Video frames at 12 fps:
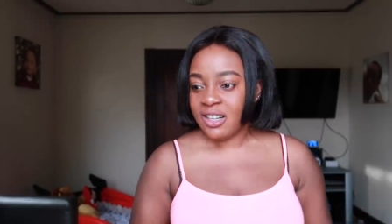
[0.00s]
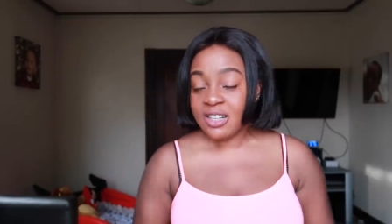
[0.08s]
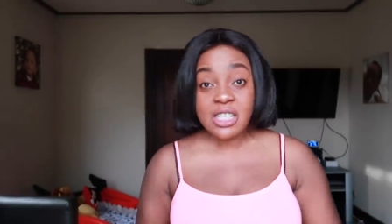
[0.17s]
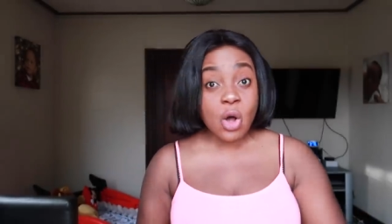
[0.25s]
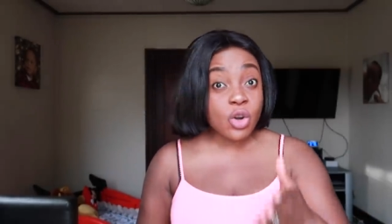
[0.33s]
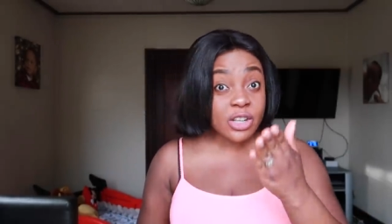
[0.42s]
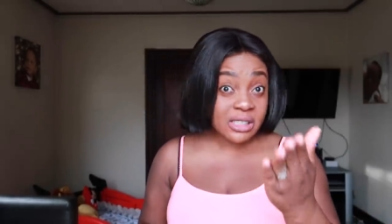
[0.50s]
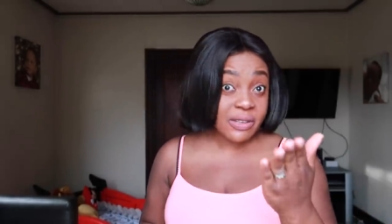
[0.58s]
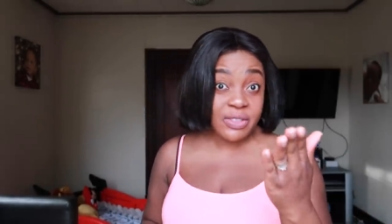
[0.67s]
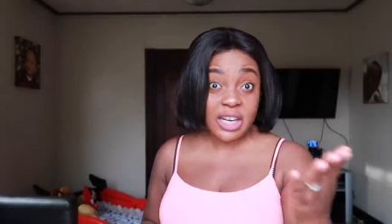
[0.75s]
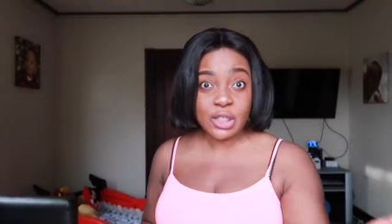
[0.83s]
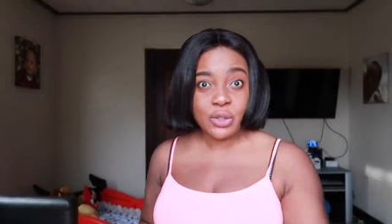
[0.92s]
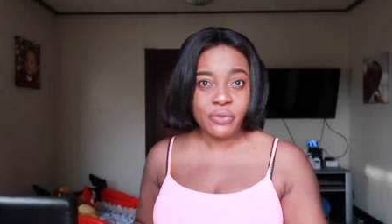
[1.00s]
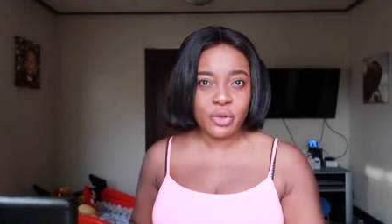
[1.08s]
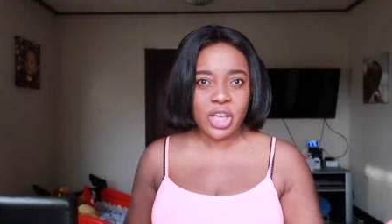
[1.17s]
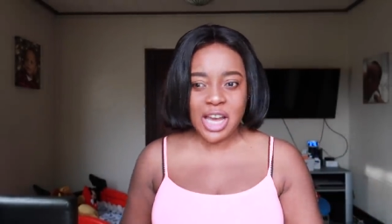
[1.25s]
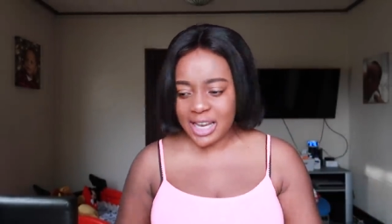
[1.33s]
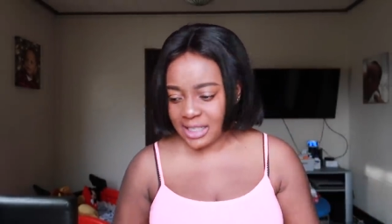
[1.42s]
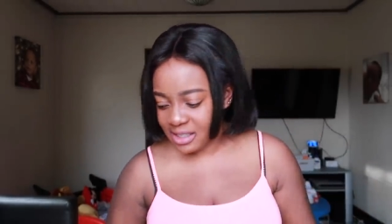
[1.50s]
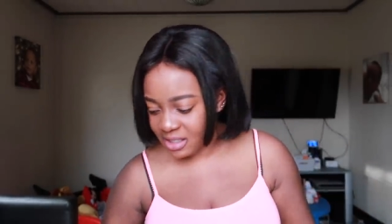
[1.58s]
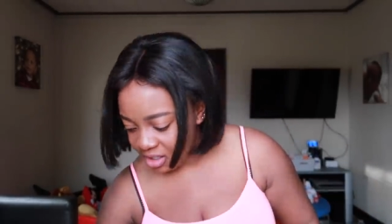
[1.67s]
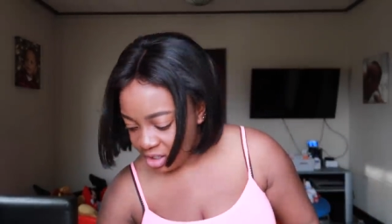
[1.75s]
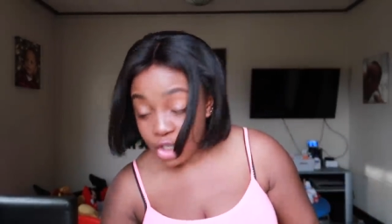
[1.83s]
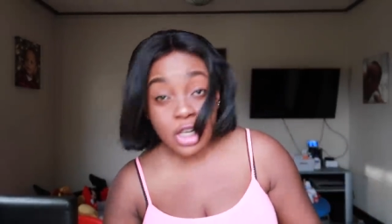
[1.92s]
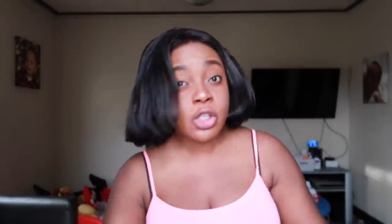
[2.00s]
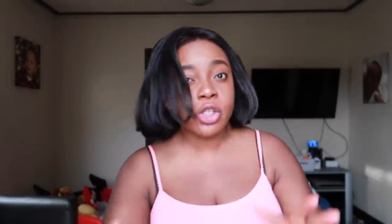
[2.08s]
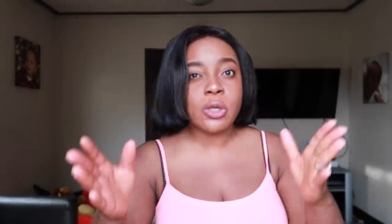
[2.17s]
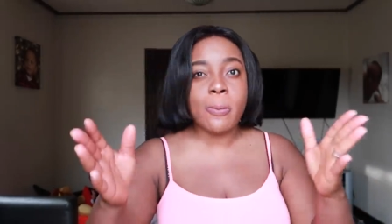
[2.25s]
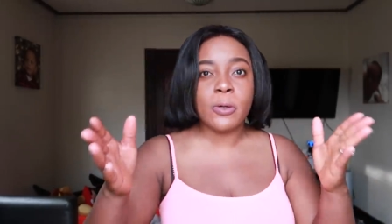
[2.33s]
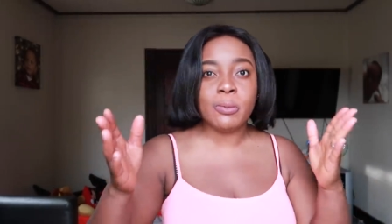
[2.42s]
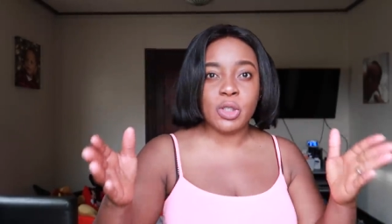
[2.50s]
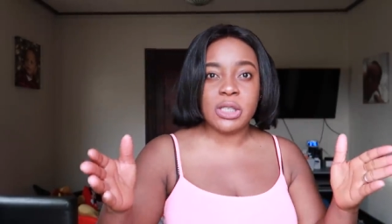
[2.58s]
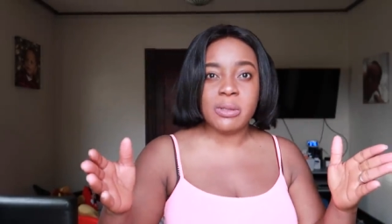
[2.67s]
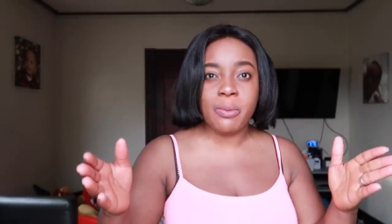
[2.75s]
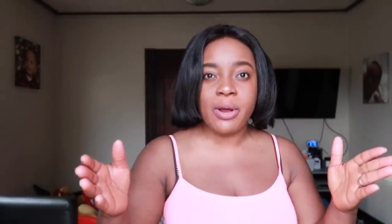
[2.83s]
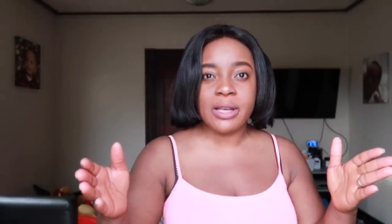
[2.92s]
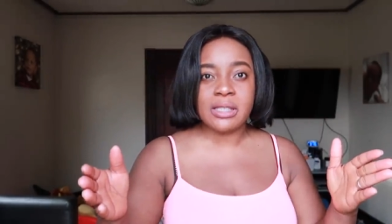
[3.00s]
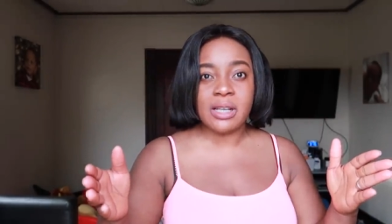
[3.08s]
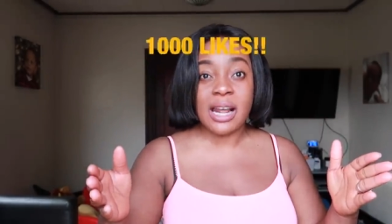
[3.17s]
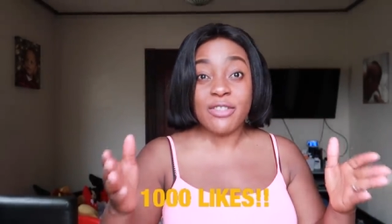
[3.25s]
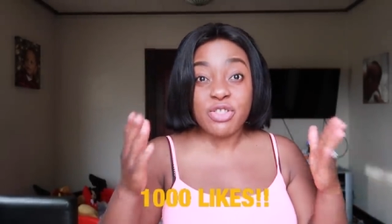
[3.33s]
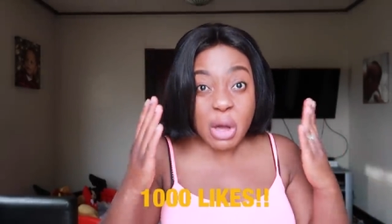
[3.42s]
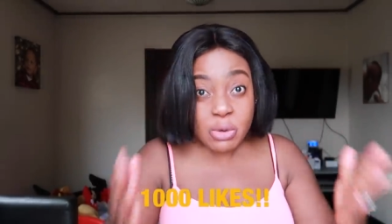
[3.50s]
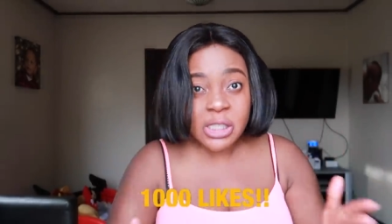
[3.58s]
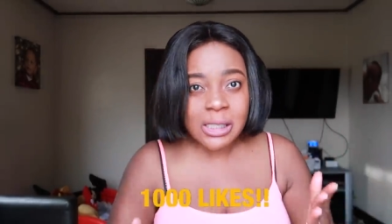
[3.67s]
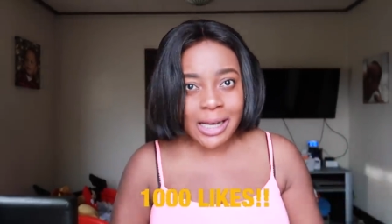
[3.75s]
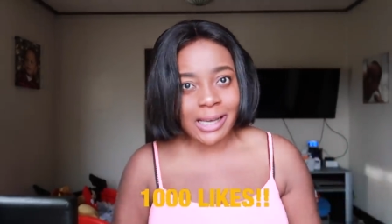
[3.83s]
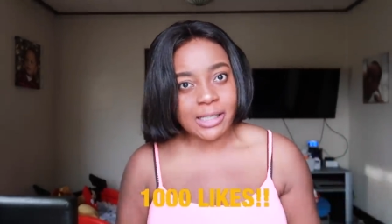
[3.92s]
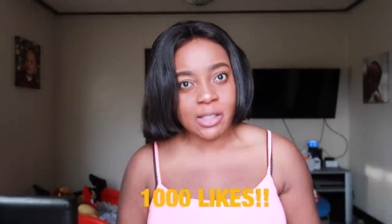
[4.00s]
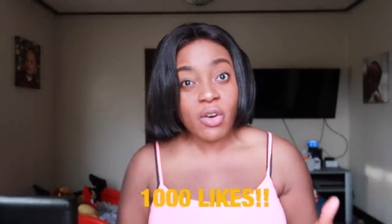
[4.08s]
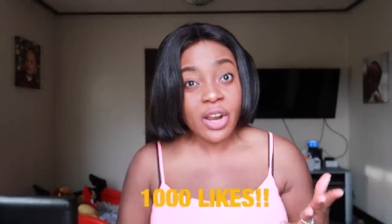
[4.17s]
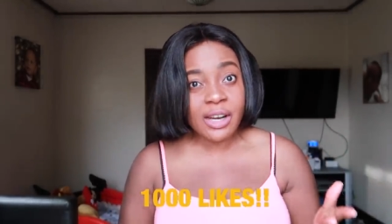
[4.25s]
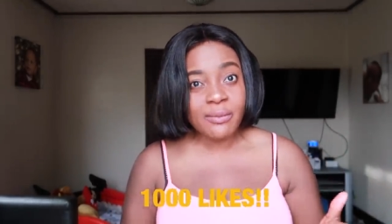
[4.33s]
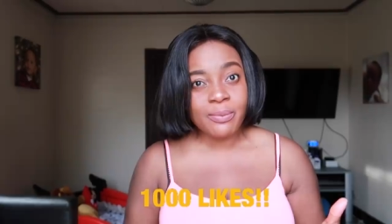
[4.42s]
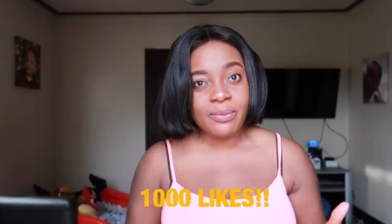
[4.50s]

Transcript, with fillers: These are all the stuff that I do for you guys. You need to support me on these pranks. A thousand likes, all right?